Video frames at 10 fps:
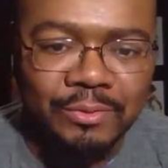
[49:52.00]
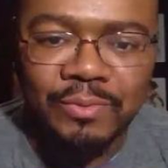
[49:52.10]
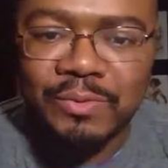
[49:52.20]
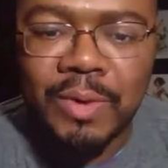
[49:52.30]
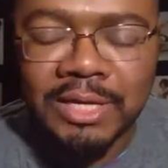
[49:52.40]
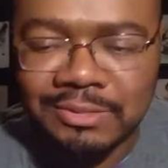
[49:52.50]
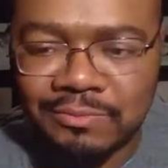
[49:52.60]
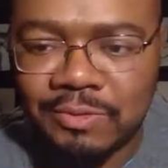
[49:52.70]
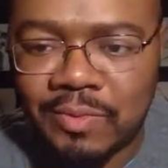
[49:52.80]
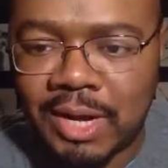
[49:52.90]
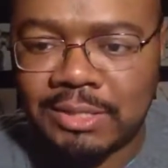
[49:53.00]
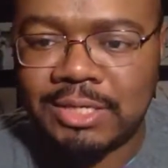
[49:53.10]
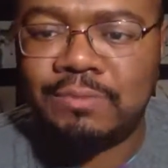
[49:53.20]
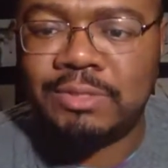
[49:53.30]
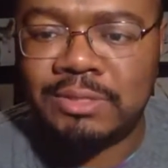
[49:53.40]
to rewatch and rewatch.
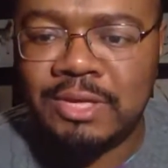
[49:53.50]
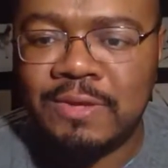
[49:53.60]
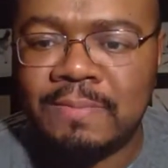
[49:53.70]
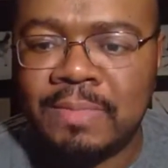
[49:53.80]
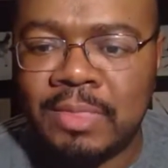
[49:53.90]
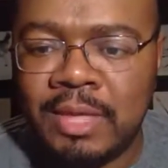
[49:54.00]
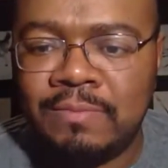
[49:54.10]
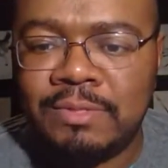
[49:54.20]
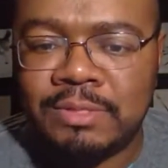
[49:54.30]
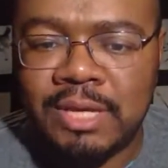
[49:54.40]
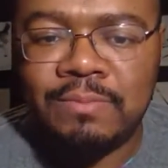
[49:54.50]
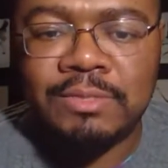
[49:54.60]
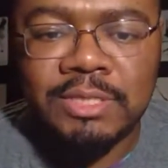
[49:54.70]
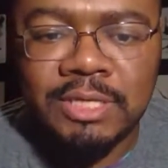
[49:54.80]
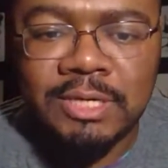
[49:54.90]
It
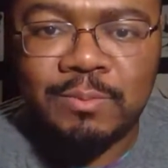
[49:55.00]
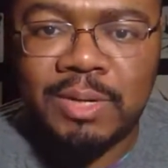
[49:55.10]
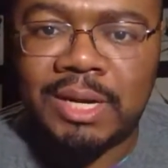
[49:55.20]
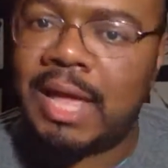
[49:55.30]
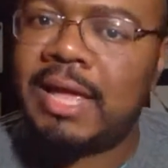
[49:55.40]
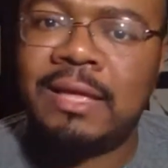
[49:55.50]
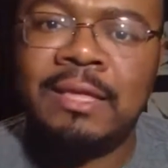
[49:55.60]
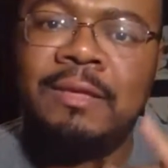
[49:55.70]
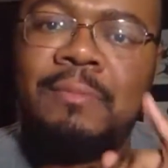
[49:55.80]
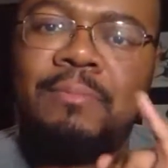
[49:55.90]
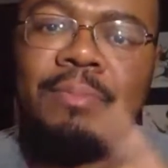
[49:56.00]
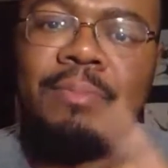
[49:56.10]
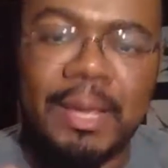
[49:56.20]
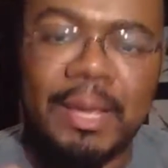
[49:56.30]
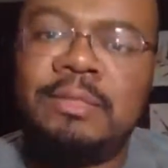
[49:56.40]
was good, but like Black
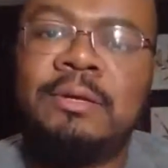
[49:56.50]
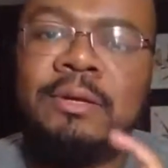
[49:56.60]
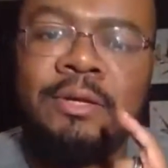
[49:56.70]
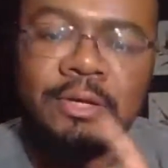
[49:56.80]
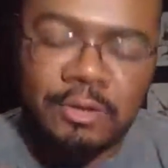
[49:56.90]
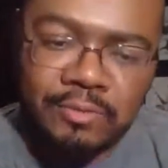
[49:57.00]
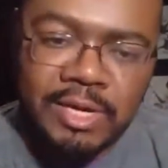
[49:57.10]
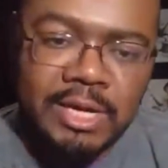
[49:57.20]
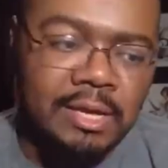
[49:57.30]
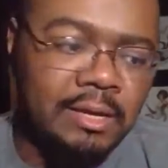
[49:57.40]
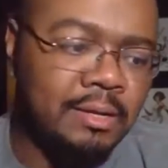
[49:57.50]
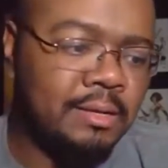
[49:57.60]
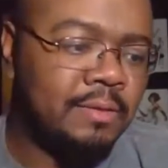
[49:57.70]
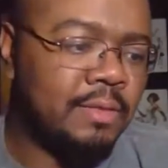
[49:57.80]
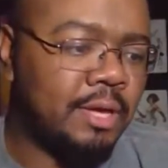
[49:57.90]
Panther, Creed,
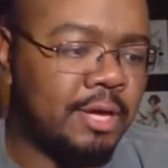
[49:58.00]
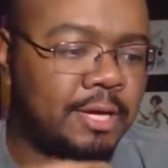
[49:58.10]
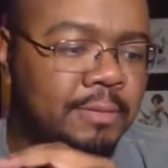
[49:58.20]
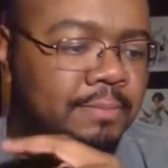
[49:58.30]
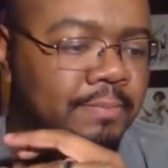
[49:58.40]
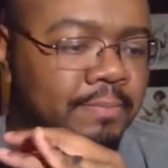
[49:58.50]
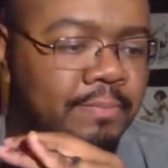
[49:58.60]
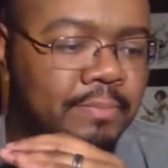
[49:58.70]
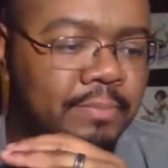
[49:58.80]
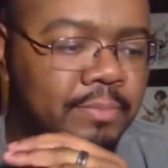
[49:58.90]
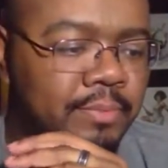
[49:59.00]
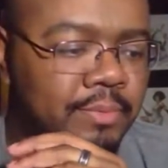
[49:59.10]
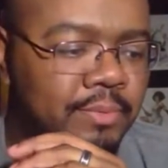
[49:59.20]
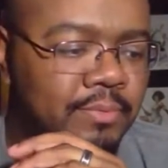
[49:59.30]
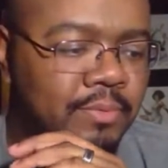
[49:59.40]
what
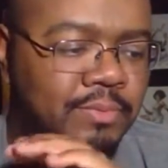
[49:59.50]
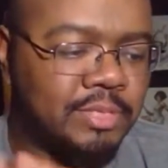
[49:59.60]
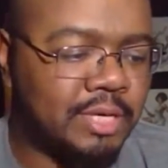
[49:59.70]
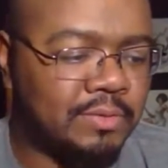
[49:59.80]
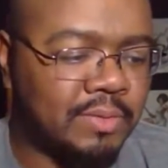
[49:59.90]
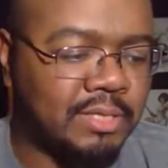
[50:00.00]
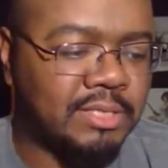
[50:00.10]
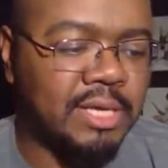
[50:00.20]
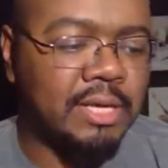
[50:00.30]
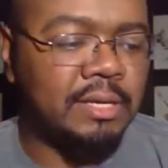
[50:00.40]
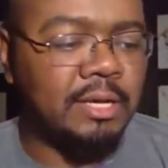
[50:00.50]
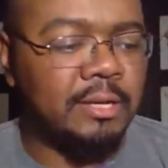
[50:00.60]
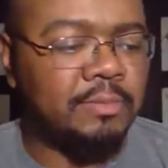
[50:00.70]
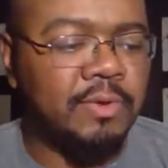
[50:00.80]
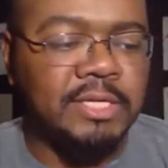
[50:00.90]
was the other one I said?
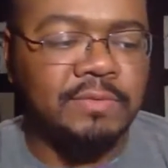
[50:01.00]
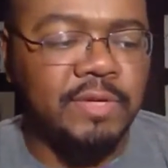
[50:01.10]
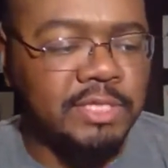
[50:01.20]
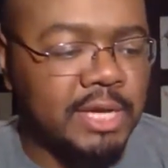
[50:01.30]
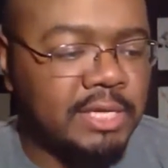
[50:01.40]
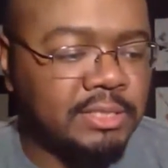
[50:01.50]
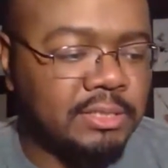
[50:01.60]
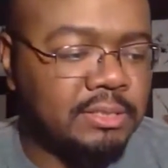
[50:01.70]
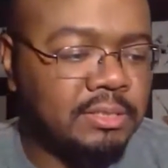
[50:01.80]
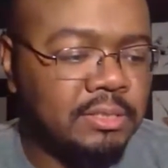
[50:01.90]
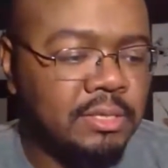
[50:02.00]
Crazy Rich Asians.